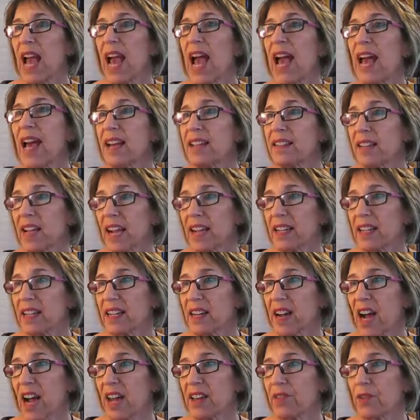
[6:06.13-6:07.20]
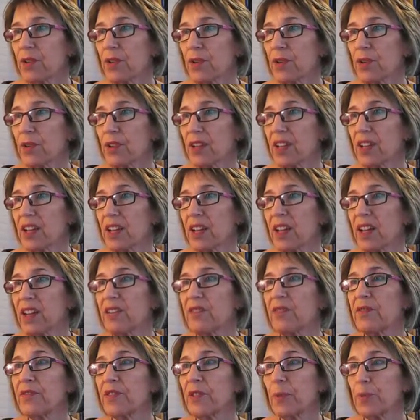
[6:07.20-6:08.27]
And I can either
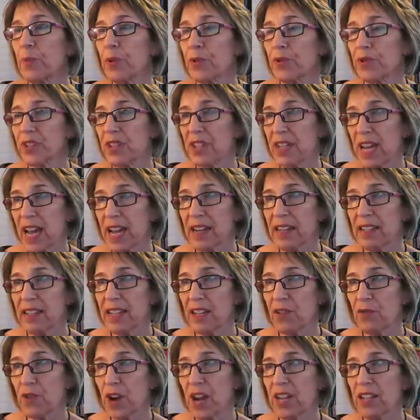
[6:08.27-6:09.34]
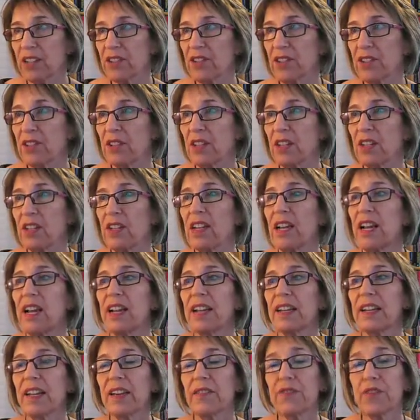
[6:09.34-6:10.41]
give the person editing rights,
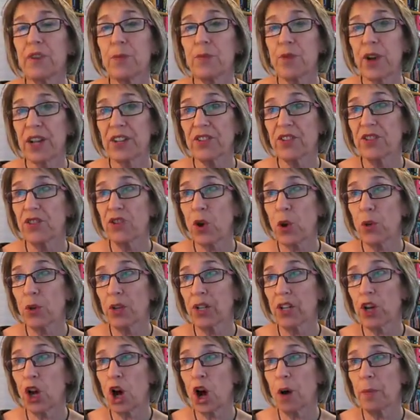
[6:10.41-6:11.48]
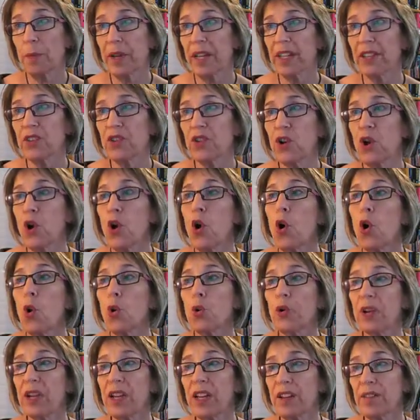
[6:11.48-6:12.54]
give them rights to only comment,
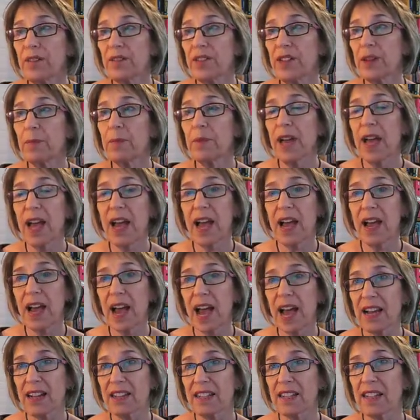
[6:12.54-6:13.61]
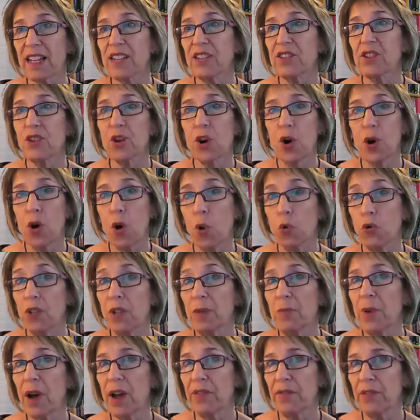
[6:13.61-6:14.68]
or give them access only
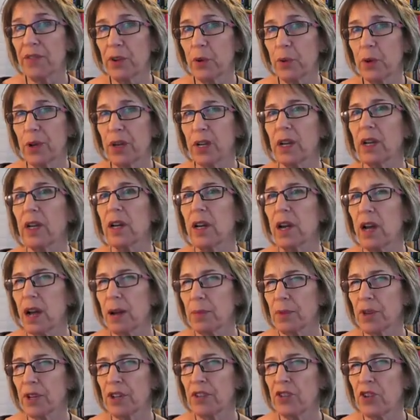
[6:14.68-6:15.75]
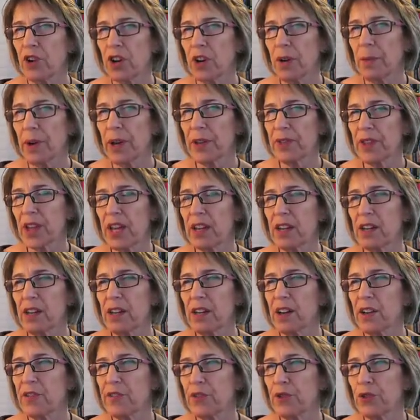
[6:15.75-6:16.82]
by viewing. I'm going to talk about that in
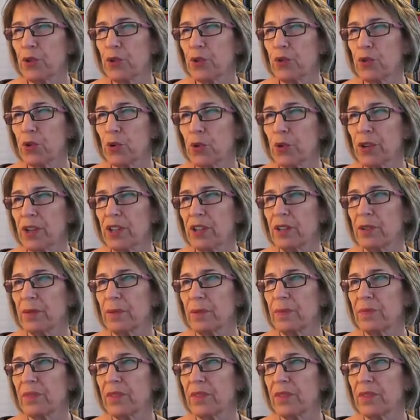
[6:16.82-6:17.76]
another tutorial.